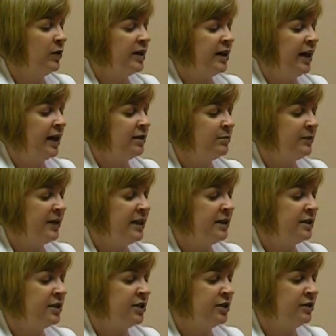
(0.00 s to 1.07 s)
We're
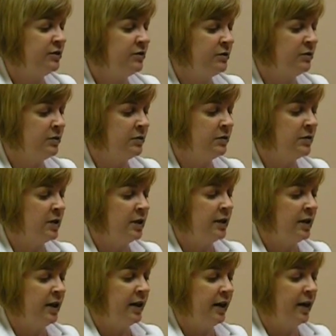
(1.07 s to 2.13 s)
helping to
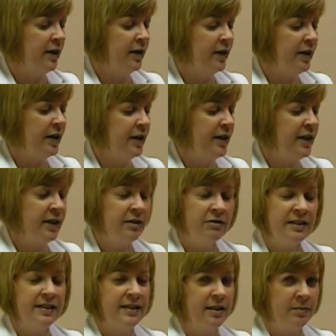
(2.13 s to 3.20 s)

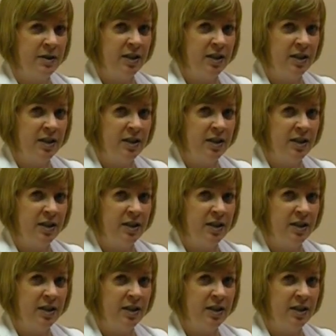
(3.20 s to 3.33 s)
increase